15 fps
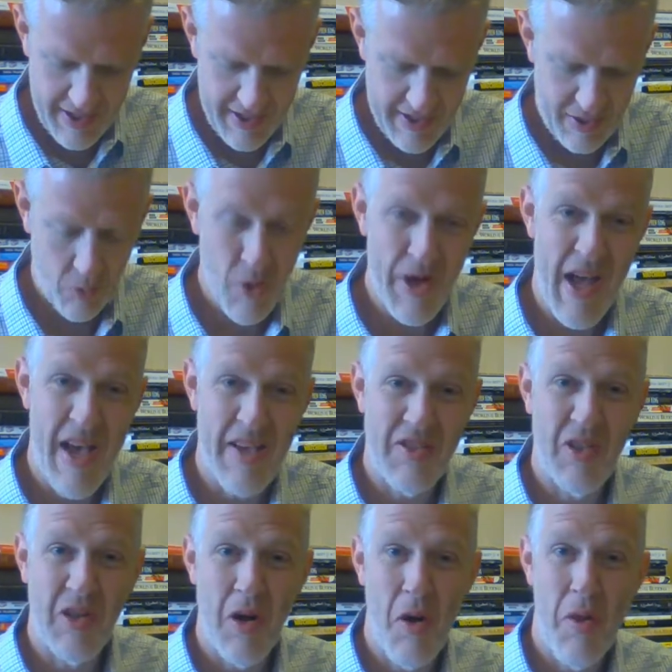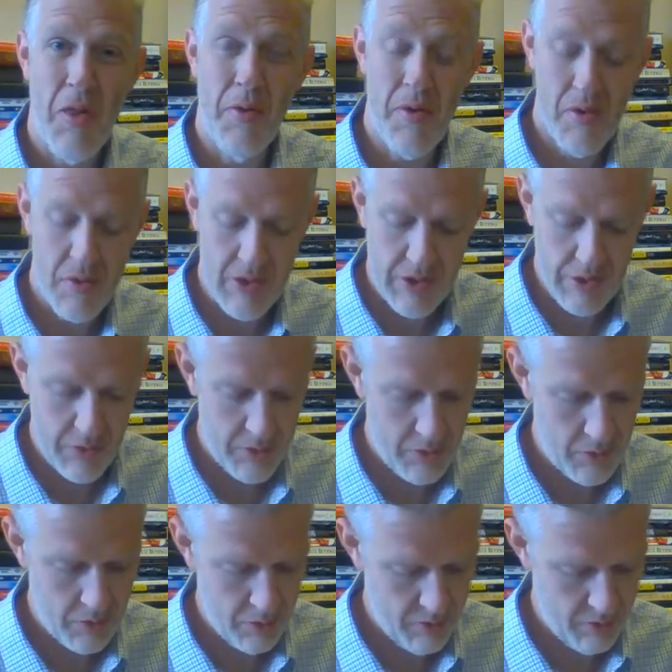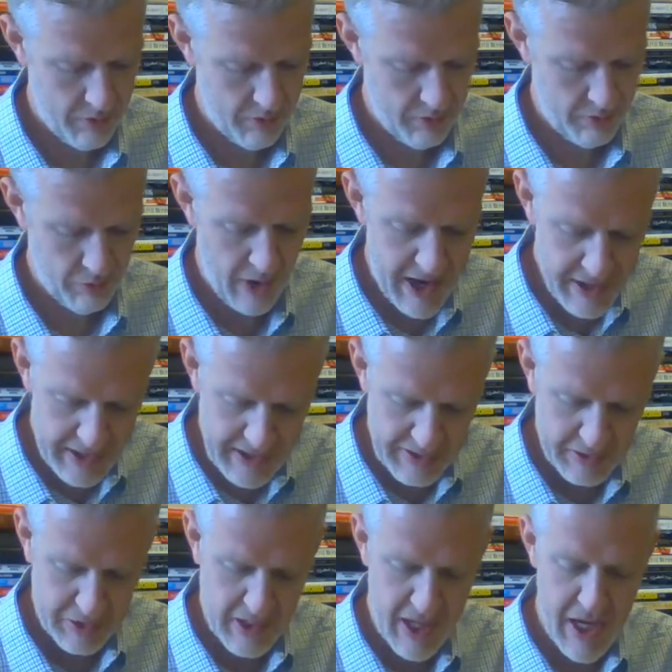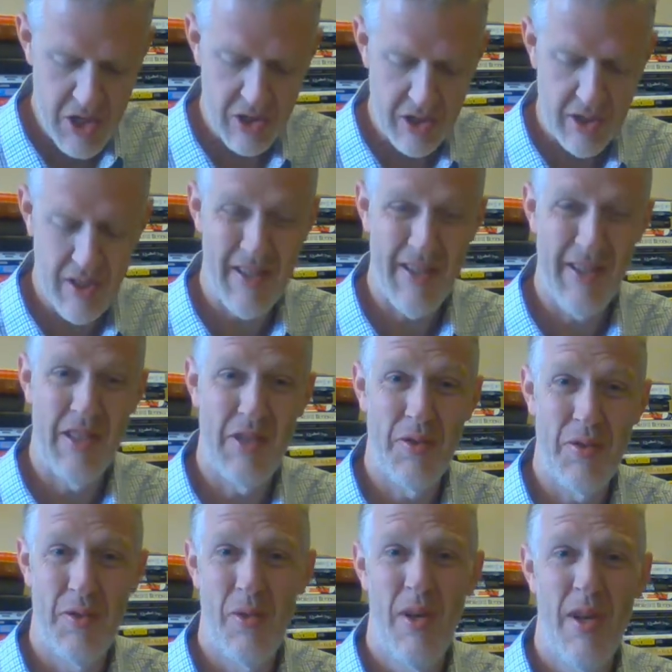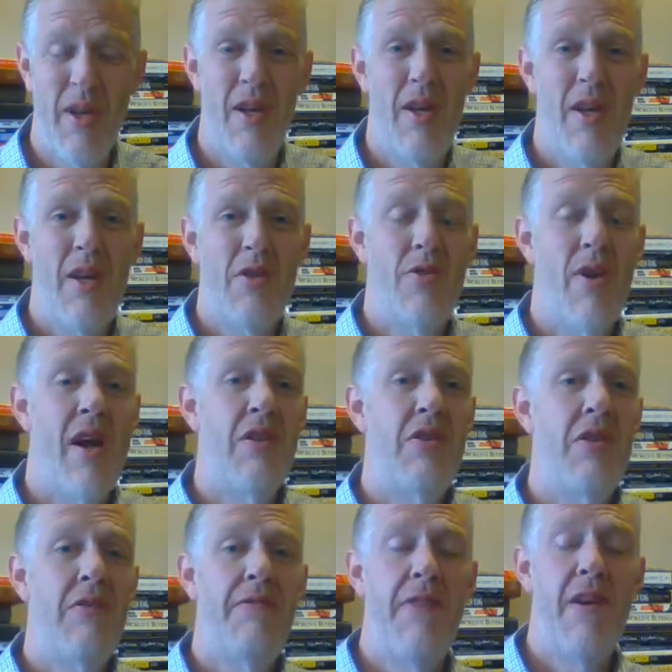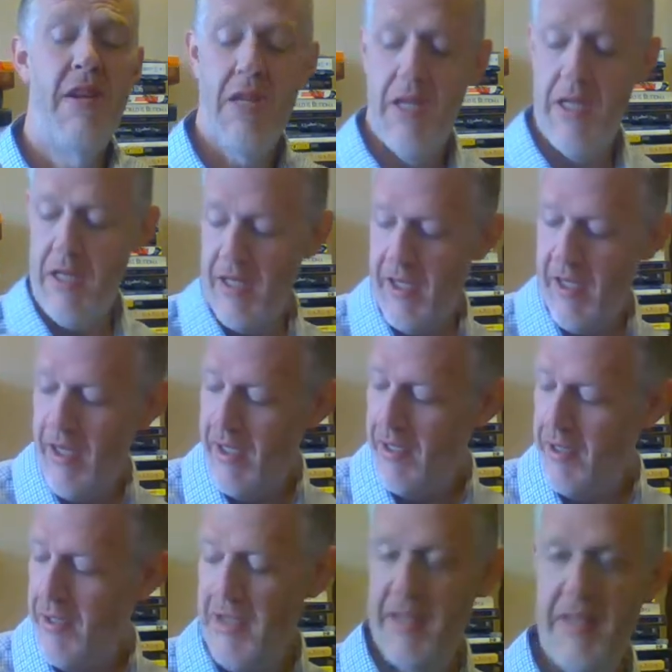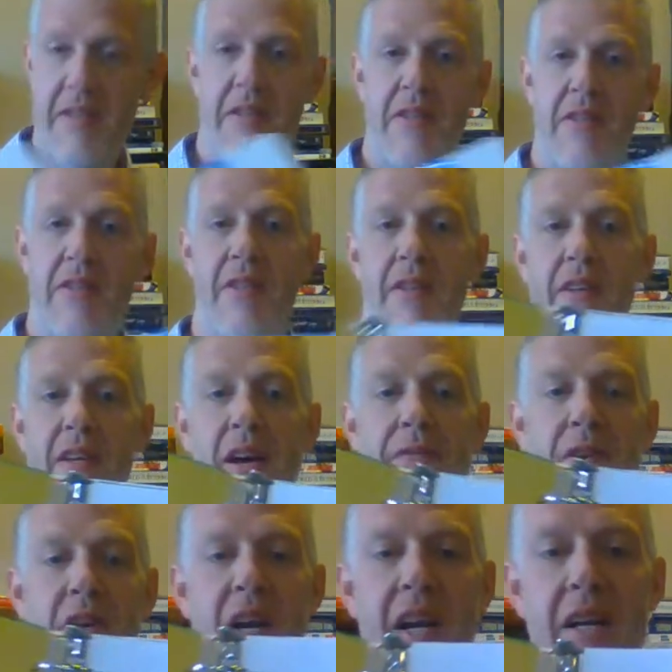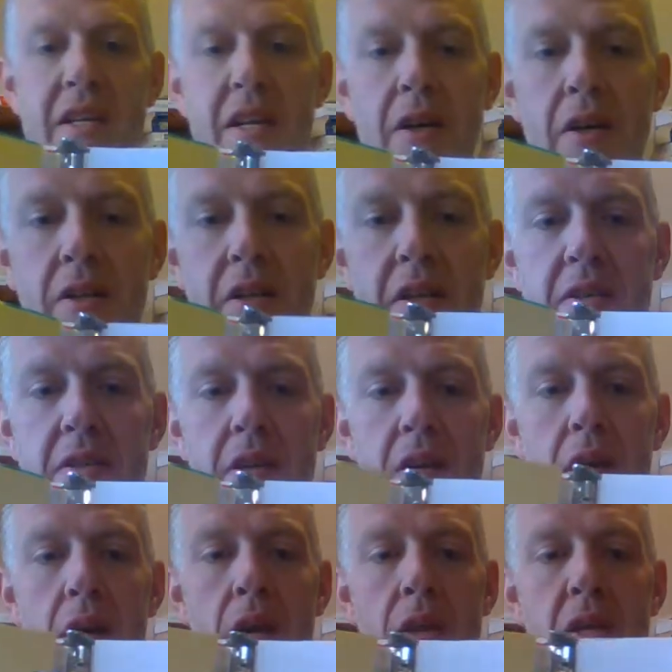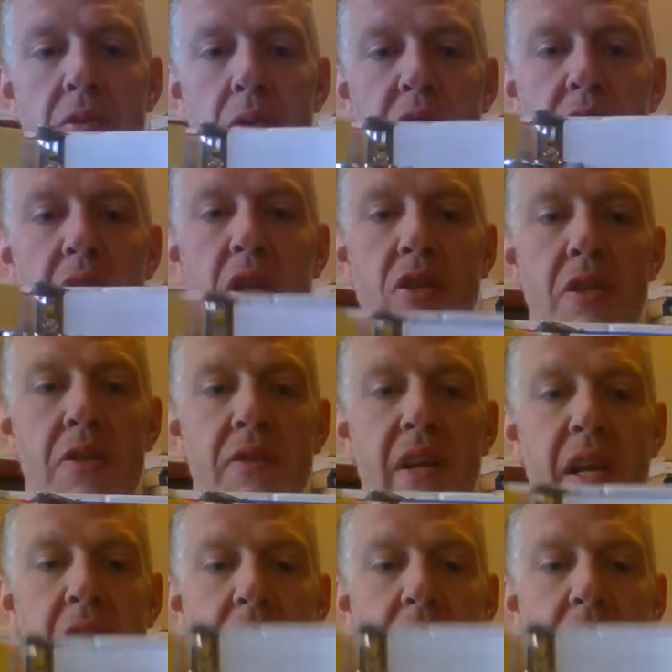Uh, one has to go through to write a dissertation and then to try to defend it. Uh, this is, I forgot I did all this. This was Nietzsche's The